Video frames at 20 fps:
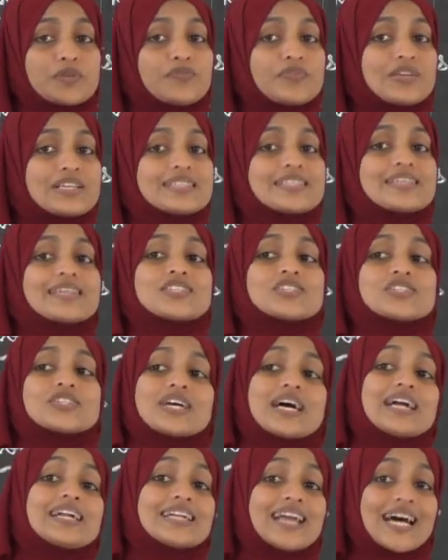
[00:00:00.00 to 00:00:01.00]
fixation
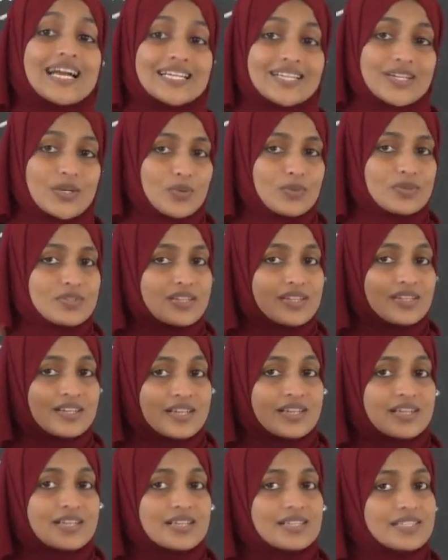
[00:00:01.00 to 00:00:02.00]
and nitrogen
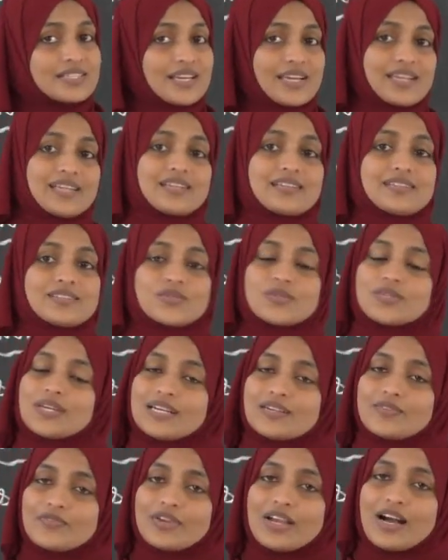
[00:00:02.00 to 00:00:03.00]
cycle. So
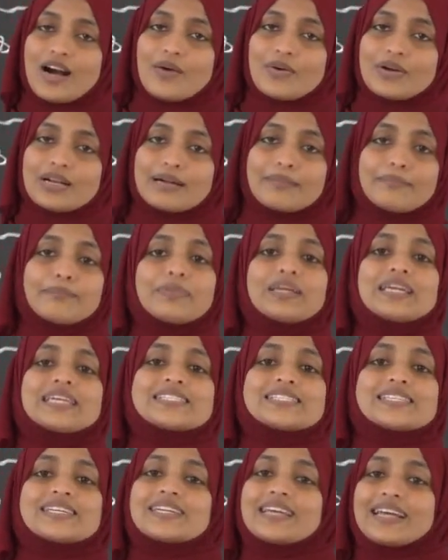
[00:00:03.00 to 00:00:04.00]
that we have
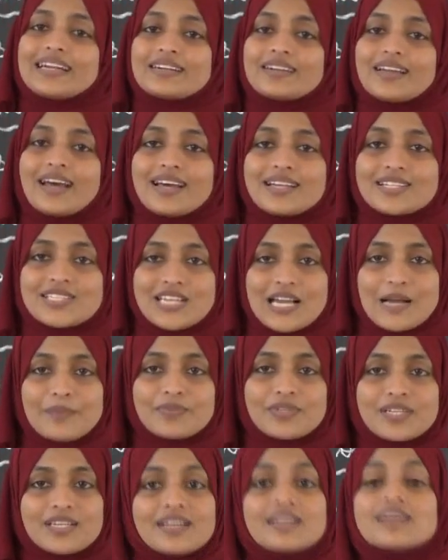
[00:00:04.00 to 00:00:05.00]
completed entire
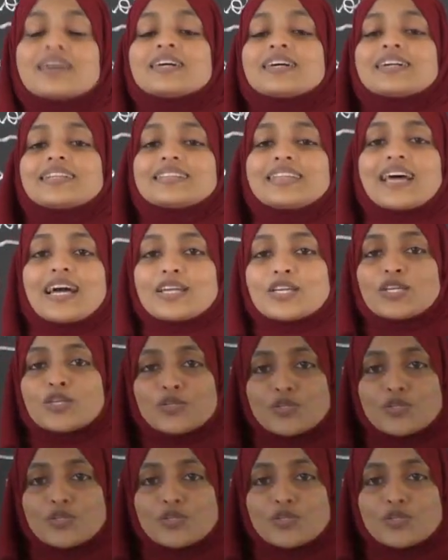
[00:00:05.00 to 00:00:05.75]
chapter. Thank you,